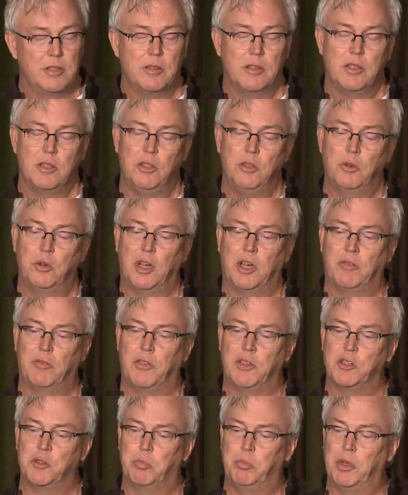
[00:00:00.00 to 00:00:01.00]
you have
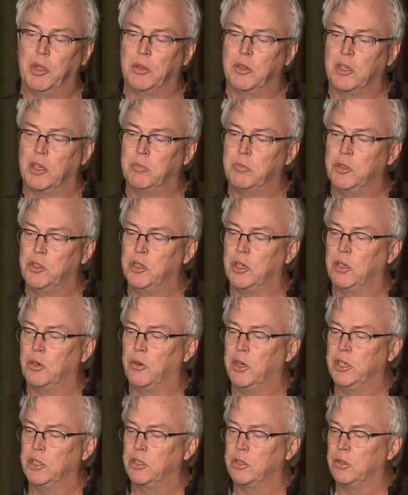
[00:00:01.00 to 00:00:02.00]
this built-up
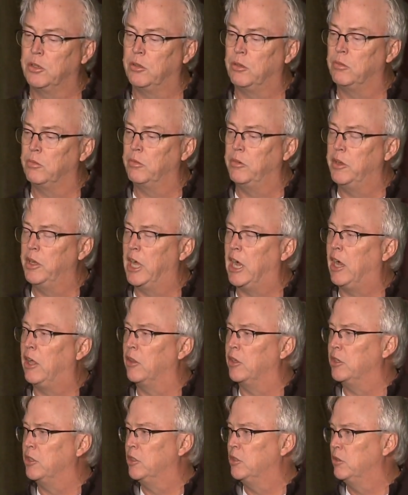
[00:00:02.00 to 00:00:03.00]
generational
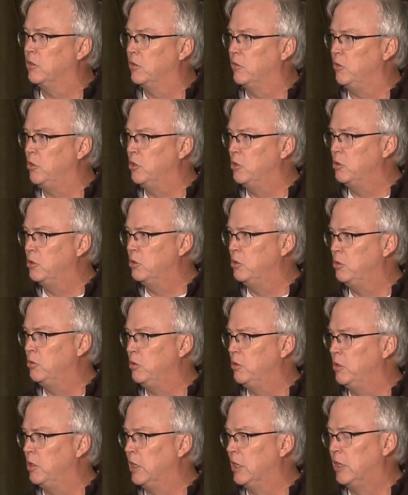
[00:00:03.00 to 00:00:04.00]
knowledge. You,
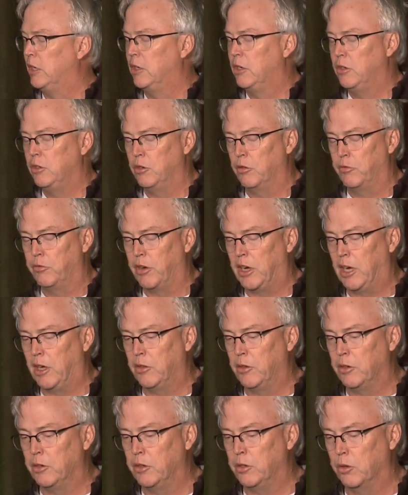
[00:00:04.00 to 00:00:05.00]
your
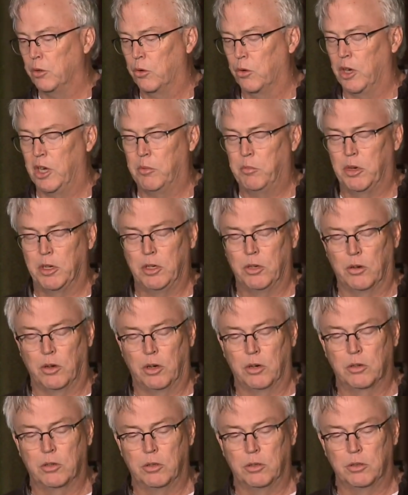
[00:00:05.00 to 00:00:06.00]
father, your grandma, your
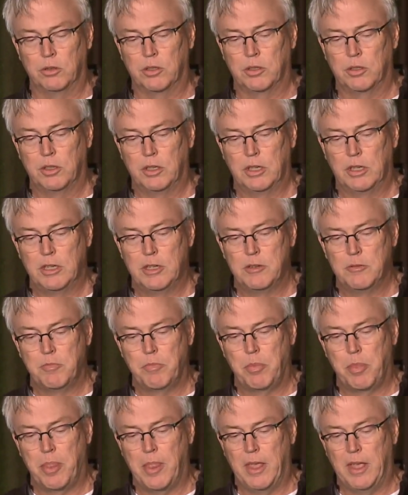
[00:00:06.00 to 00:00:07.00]
uncles,
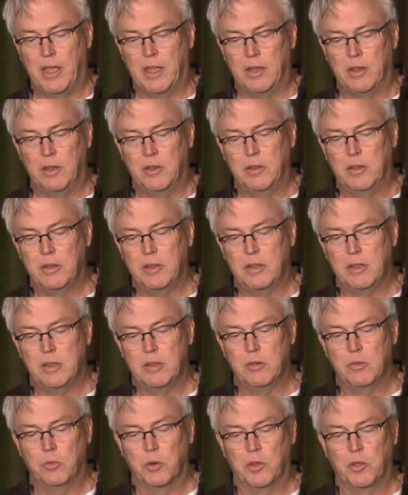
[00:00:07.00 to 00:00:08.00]
and
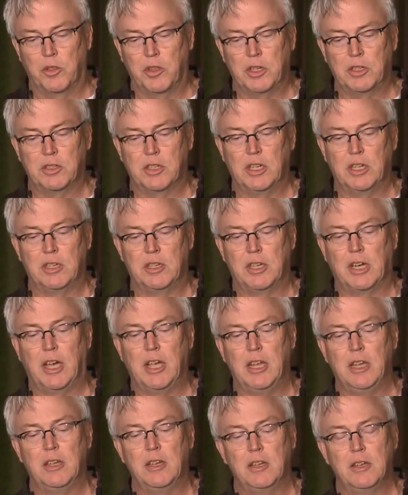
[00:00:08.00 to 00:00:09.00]
when things get
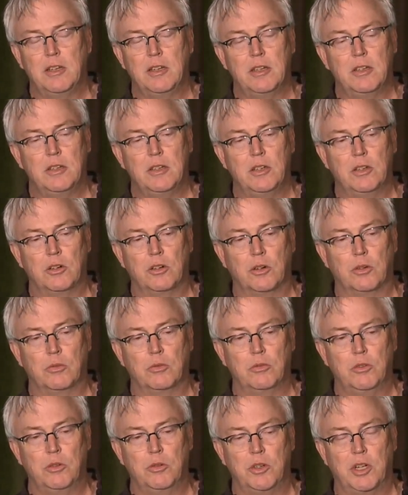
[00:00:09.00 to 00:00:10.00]
tight,
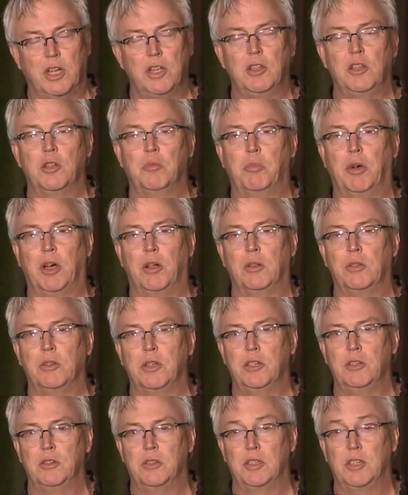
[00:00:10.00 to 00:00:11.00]
you tighten the belt,
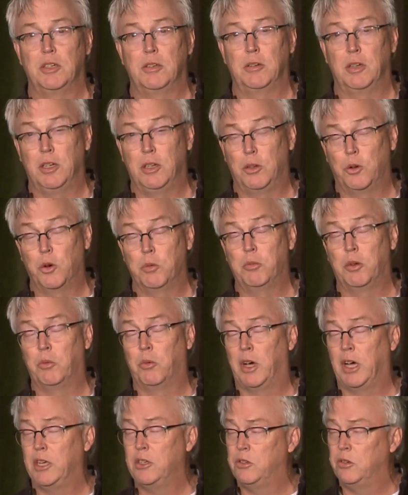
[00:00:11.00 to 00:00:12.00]
and you sit,
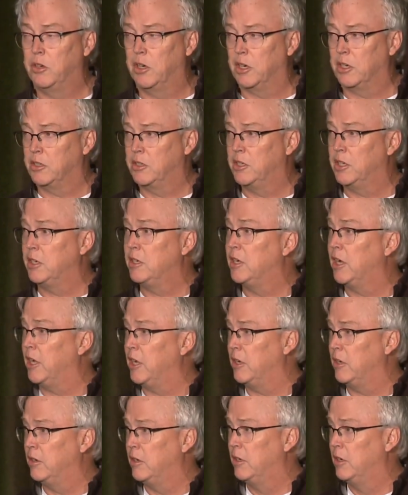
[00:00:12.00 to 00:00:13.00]
equipment-wise, you kind of sit tight.
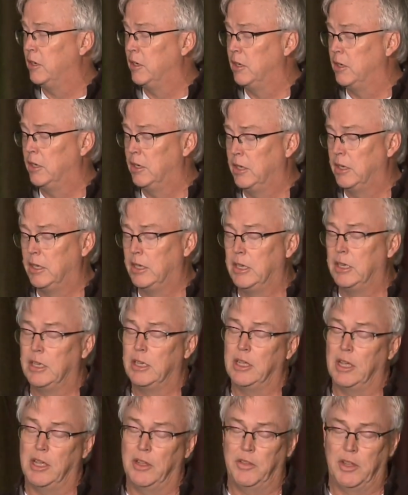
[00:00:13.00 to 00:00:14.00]

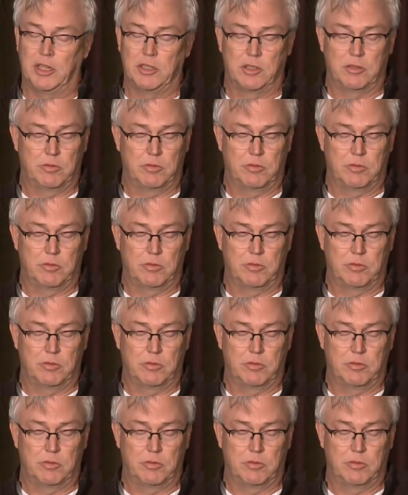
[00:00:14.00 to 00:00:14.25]
And that's,